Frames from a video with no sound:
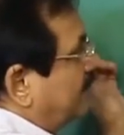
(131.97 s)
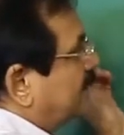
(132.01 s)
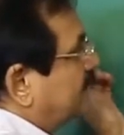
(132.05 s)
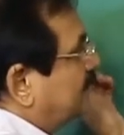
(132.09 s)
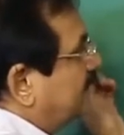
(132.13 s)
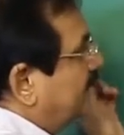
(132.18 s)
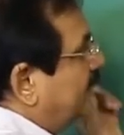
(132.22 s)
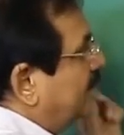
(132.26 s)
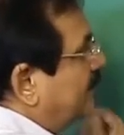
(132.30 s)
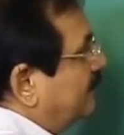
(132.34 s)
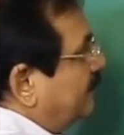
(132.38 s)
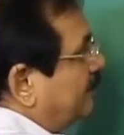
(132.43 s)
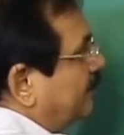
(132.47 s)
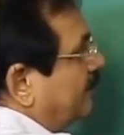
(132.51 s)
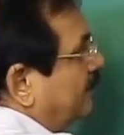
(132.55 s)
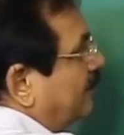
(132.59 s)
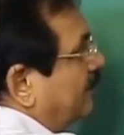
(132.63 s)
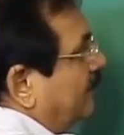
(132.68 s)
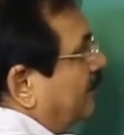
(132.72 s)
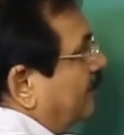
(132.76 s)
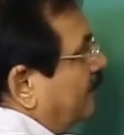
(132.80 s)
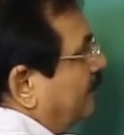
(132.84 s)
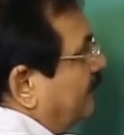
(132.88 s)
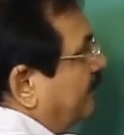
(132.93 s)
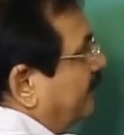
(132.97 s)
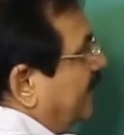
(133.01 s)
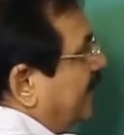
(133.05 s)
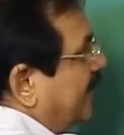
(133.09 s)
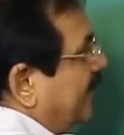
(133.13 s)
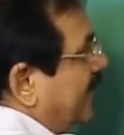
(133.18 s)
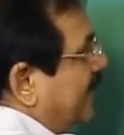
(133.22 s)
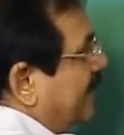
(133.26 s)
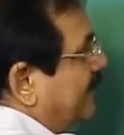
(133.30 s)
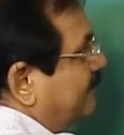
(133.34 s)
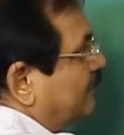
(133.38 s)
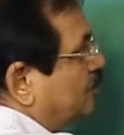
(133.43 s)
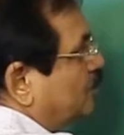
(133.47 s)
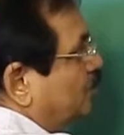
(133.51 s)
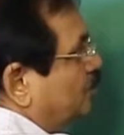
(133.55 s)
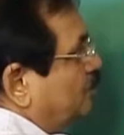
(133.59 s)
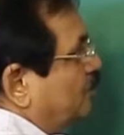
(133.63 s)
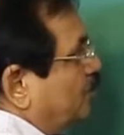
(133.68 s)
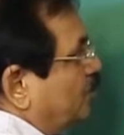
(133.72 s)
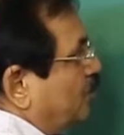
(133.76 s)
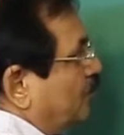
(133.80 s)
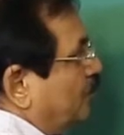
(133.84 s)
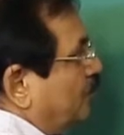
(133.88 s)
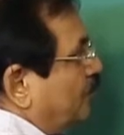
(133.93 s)
then we have to
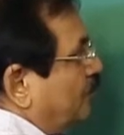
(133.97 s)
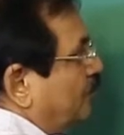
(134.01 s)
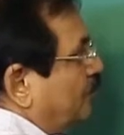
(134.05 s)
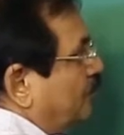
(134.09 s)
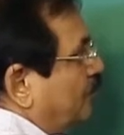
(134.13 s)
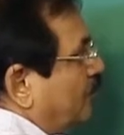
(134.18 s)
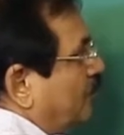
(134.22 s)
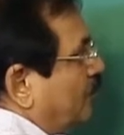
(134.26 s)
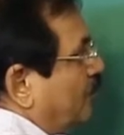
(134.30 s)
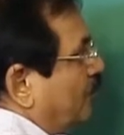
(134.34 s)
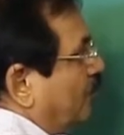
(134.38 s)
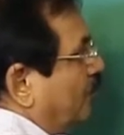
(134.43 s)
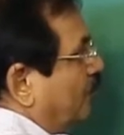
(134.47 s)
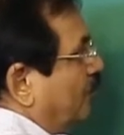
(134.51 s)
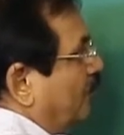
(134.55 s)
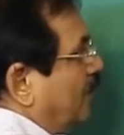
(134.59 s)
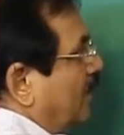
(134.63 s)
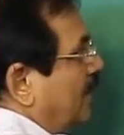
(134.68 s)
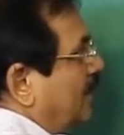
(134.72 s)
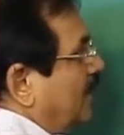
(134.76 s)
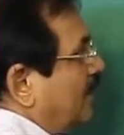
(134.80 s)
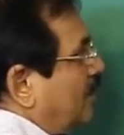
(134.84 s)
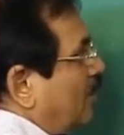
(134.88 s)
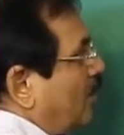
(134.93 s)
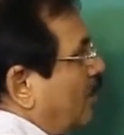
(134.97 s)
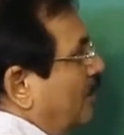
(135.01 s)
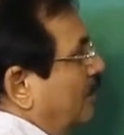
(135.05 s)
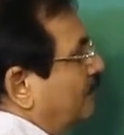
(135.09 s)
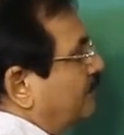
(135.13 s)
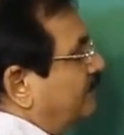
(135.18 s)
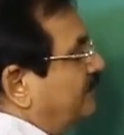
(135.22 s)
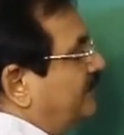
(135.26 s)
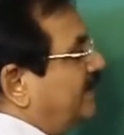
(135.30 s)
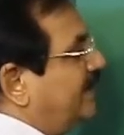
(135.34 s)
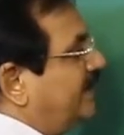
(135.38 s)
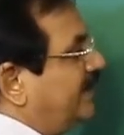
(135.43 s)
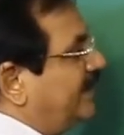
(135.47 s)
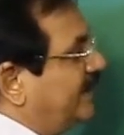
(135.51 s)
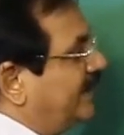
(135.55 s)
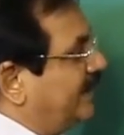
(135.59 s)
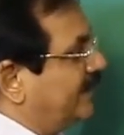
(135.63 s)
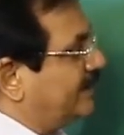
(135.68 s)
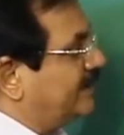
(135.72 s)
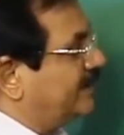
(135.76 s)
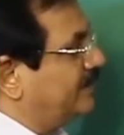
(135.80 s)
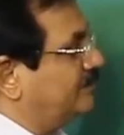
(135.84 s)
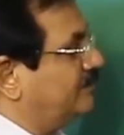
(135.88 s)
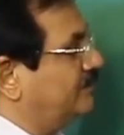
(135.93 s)
move one of the
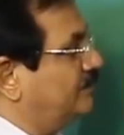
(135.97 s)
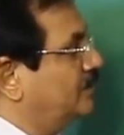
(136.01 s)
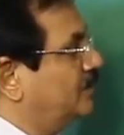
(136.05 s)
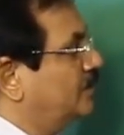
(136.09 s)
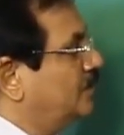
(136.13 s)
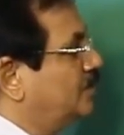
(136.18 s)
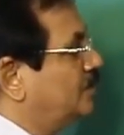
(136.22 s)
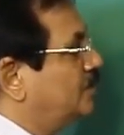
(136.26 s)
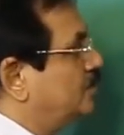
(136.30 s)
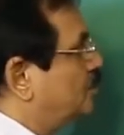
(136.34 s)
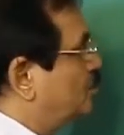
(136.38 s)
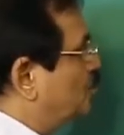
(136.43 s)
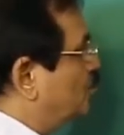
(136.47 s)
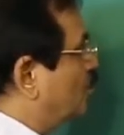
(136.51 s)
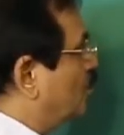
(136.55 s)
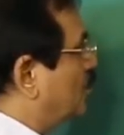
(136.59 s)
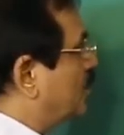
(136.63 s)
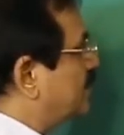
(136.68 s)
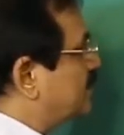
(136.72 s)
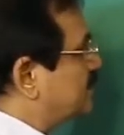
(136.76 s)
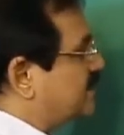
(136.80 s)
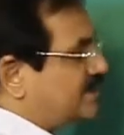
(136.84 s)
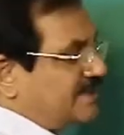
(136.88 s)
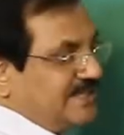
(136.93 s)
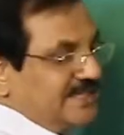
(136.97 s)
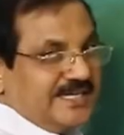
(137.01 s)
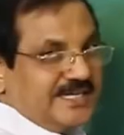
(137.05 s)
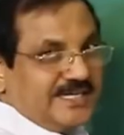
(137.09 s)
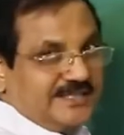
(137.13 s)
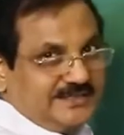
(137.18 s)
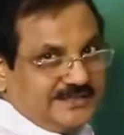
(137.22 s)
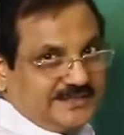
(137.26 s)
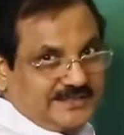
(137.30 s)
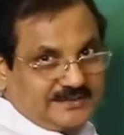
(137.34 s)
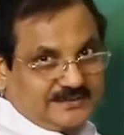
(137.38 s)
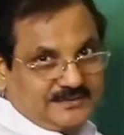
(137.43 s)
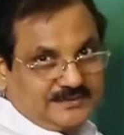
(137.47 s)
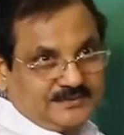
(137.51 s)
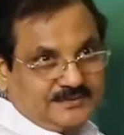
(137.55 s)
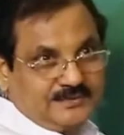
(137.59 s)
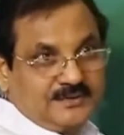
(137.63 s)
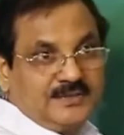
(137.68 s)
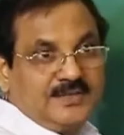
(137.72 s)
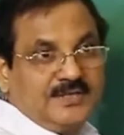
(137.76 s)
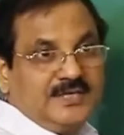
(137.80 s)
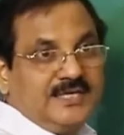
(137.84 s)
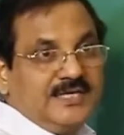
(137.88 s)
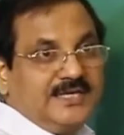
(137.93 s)
atom towards the other.
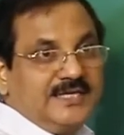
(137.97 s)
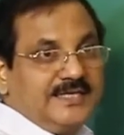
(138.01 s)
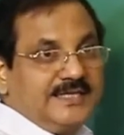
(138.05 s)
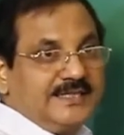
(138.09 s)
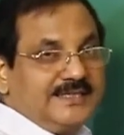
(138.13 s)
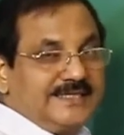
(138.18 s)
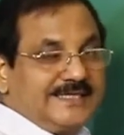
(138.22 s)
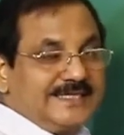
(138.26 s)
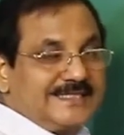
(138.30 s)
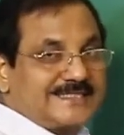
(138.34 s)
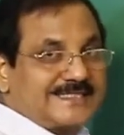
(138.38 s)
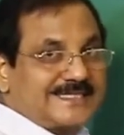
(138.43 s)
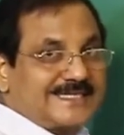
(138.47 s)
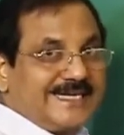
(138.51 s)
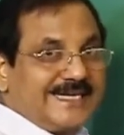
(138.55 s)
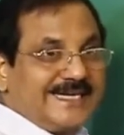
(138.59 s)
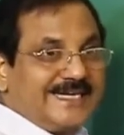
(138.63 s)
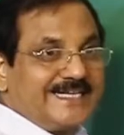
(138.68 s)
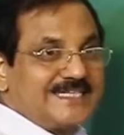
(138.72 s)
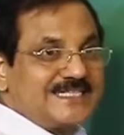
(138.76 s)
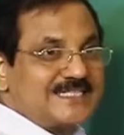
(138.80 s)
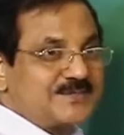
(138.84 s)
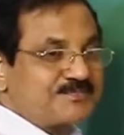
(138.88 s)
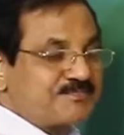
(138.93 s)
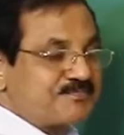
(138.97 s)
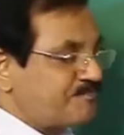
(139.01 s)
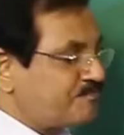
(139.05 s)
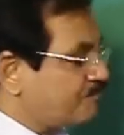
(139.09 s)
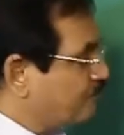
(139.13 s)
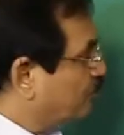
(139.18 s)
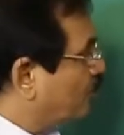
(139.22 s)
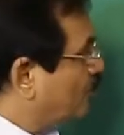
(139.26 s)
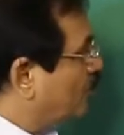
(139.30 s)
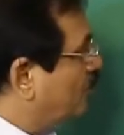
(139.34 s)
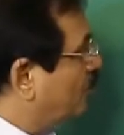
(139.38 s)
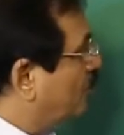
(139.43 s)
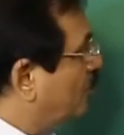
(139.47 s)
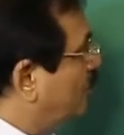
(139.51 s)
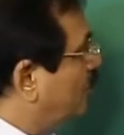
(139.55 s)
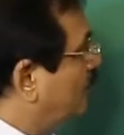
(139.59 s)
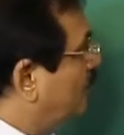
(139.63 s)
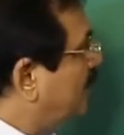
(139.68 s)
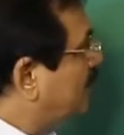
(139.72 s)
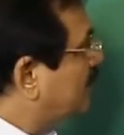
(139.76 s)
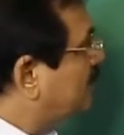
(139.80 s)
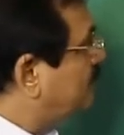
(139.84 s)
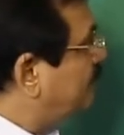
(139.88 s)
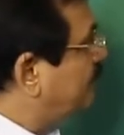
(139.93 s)
In this case,
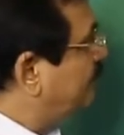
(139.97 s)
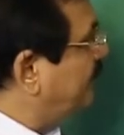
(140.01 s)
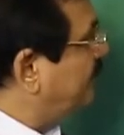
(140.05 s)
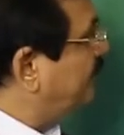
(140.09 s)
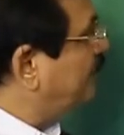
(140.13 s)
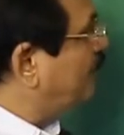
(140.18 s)
what we